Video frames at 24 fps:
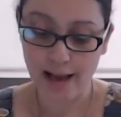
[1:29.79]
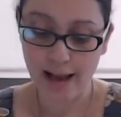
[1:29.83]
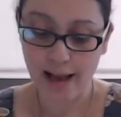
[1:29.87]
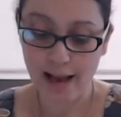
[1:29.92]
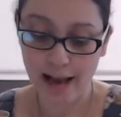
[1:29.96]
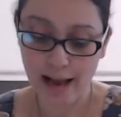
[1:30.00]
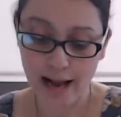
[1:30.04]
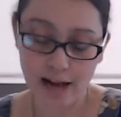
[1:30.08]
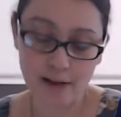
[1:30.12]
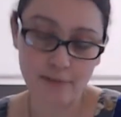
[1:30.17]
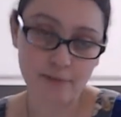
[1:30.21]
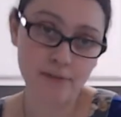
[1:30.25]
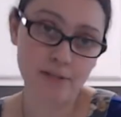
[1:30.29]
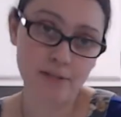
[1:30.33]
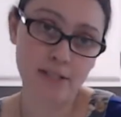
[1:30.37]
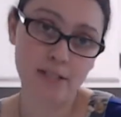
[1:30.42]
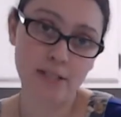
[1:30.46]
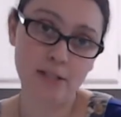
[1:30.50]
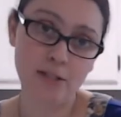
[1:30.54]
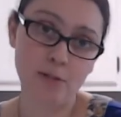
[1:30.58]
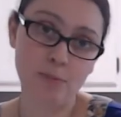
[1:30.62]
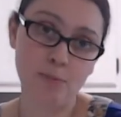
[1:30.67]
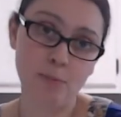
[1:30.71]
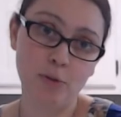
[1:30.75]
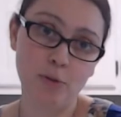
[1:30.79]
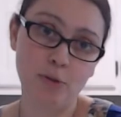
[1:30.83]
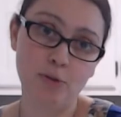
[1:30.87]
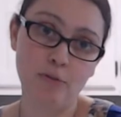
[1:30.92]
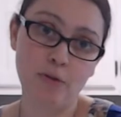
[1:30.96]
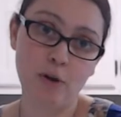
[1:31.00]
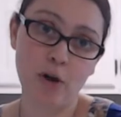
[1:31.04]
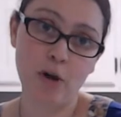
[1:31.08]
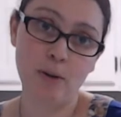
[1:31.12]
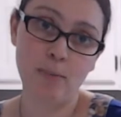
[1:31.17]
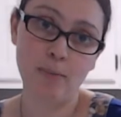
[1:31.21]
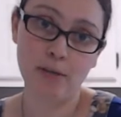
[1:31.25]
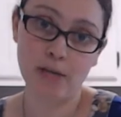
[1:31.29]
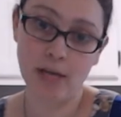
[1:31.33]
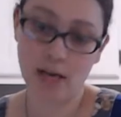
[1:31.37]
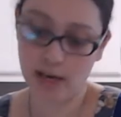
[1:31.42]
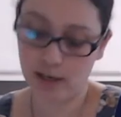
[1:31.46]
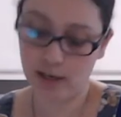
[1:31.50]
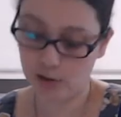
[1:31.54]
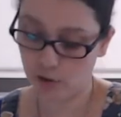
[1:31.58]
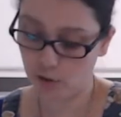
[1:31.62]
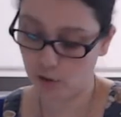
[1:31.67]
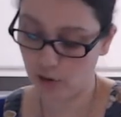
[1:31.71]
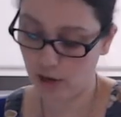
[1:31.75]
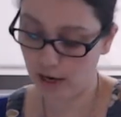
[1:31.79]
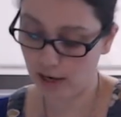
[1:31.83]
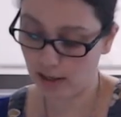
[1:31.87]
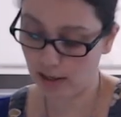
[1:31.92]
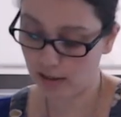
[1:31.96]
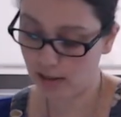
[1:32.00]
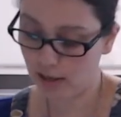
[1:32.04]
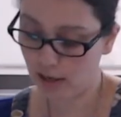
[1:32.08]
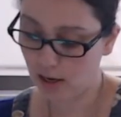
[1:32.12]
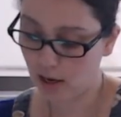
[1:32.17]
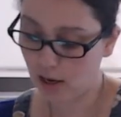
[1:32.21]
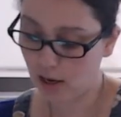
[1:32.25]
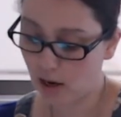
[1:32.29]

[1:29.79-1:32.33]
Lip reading: 1/2 teaspoon of almond extract,